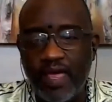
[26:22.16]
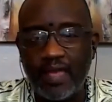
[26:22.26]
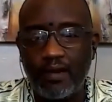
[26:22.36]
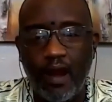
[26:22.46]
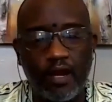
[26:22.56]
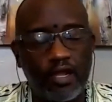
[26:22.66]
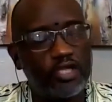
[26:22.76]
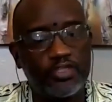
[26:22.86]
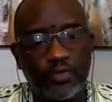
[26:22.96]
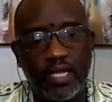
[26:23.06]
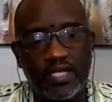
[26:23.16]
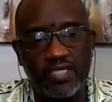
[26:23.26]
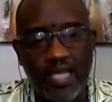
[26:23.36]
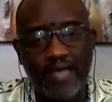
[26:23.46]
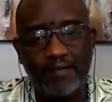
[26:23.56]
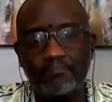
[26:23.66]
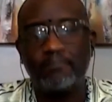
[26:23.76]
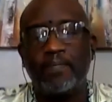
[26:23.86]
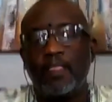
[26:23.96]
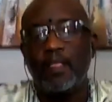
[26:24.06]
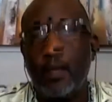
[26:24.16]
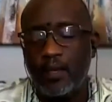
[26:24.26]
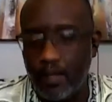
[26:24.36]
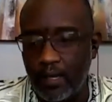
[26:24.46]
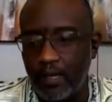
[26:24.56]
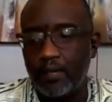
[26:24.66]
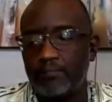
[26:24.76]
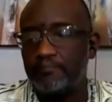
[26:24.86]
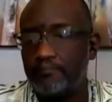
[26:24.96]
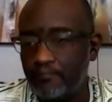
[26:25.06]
beliefs that our country has not